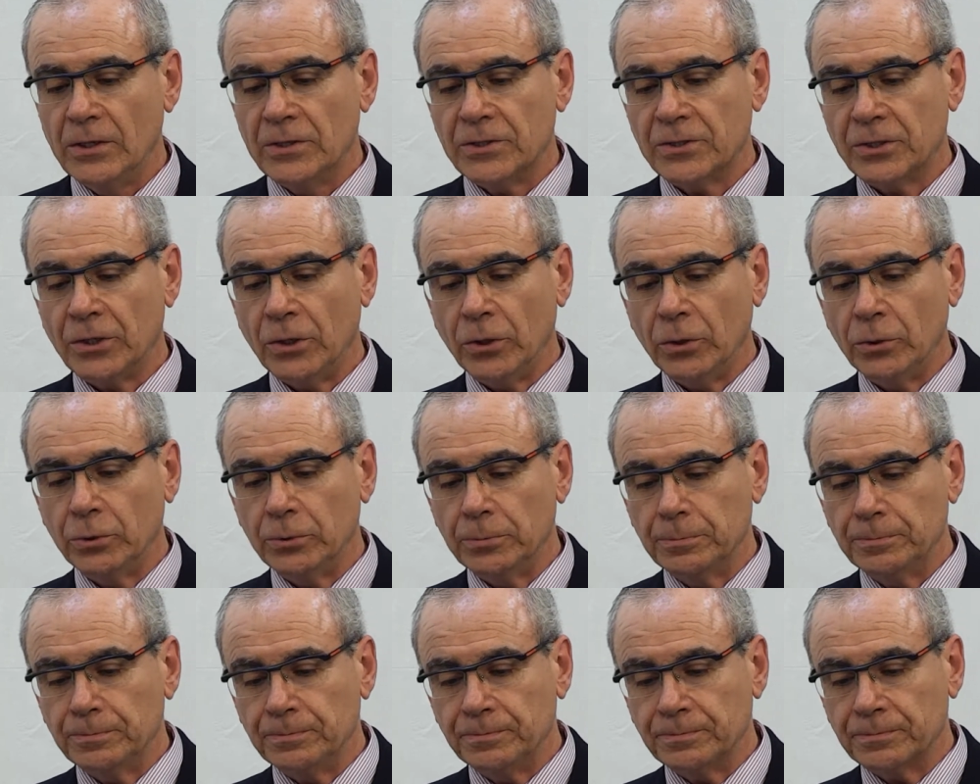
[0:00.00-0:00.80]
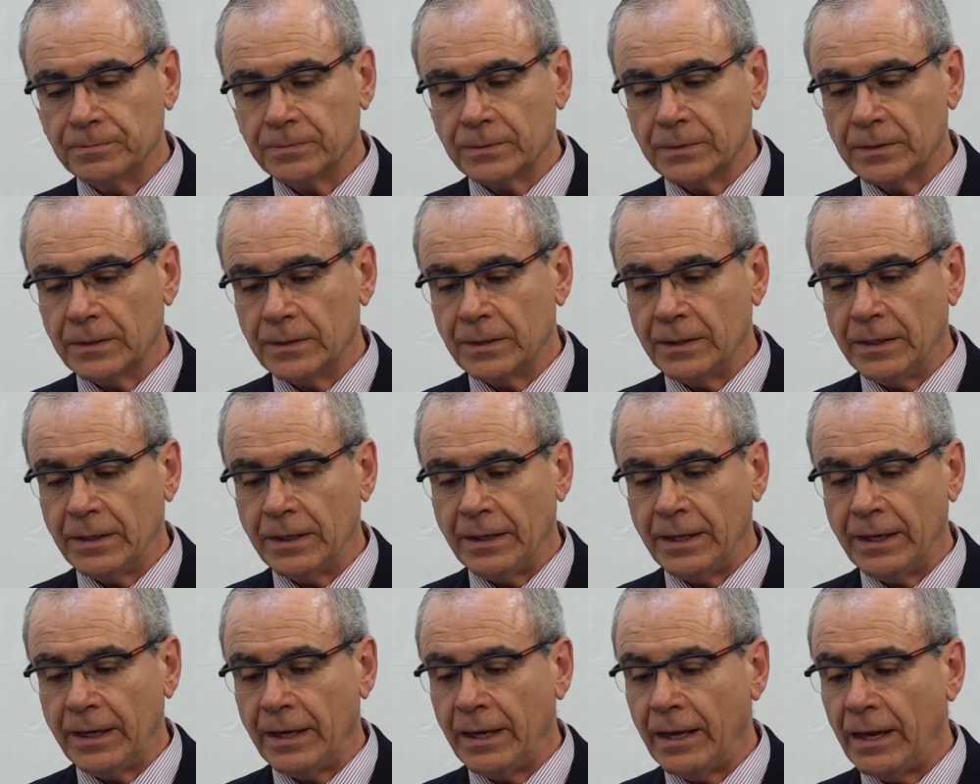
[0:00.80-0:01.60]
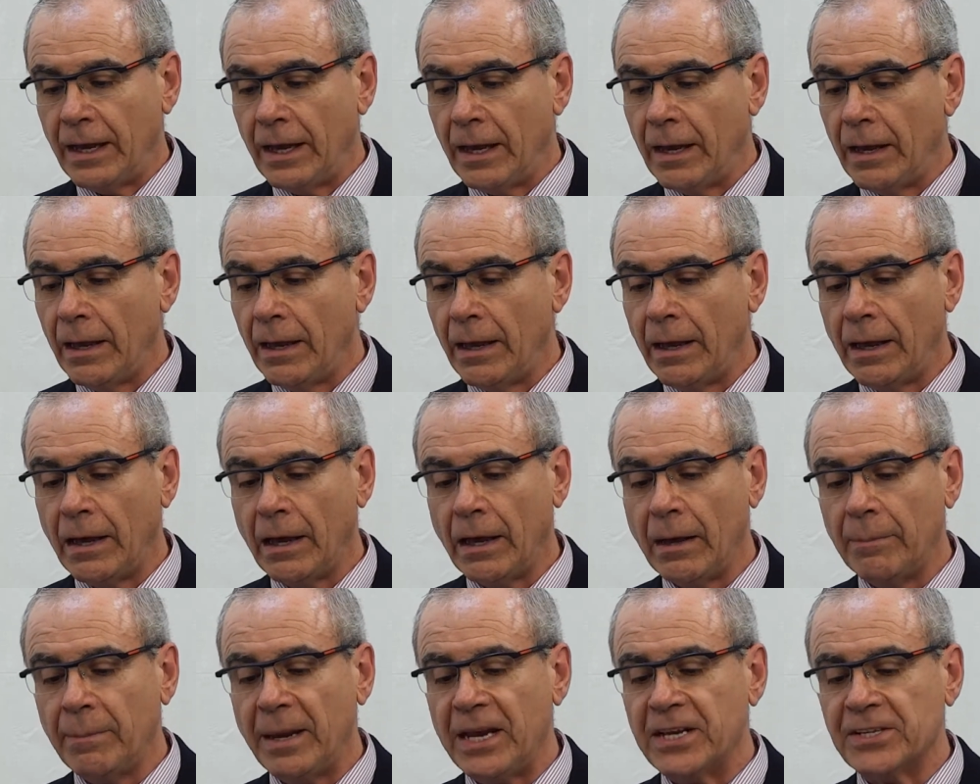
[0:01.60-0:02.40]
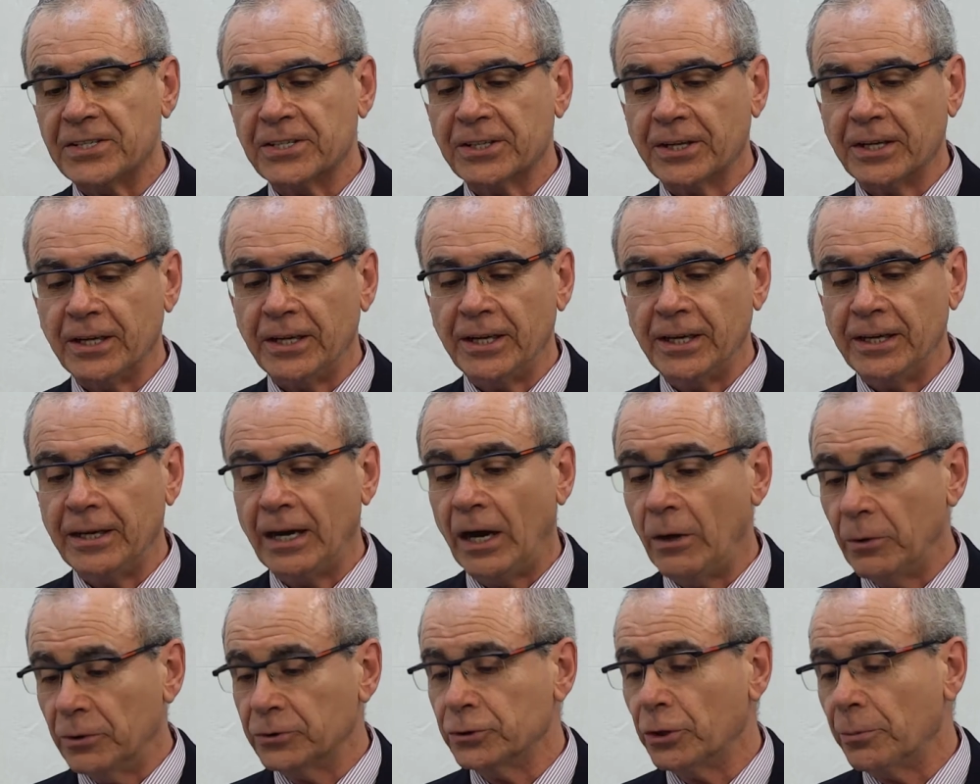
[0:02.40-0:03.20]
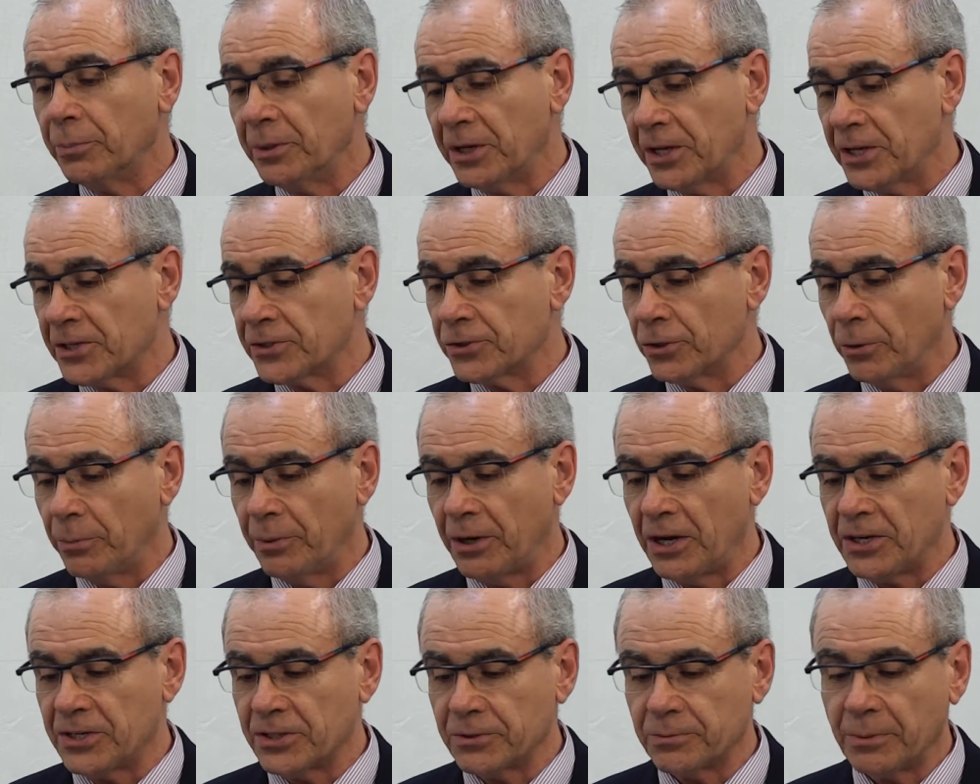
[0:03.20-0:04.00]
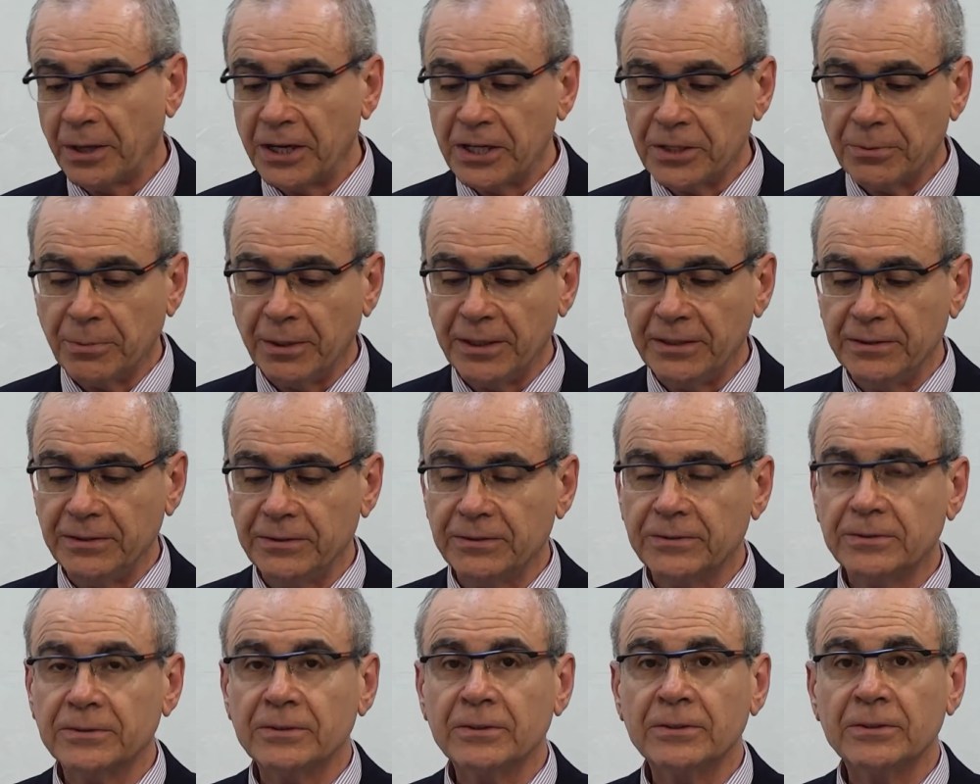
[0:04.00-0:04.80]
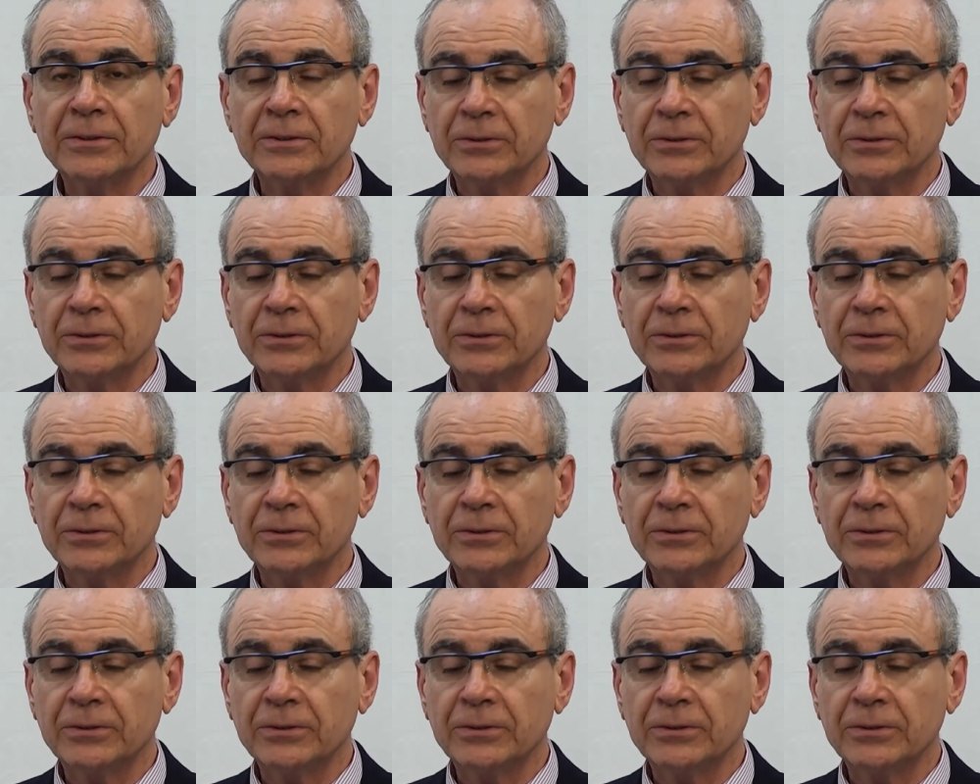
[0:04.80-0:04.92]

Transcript: So basically our topic is operations management.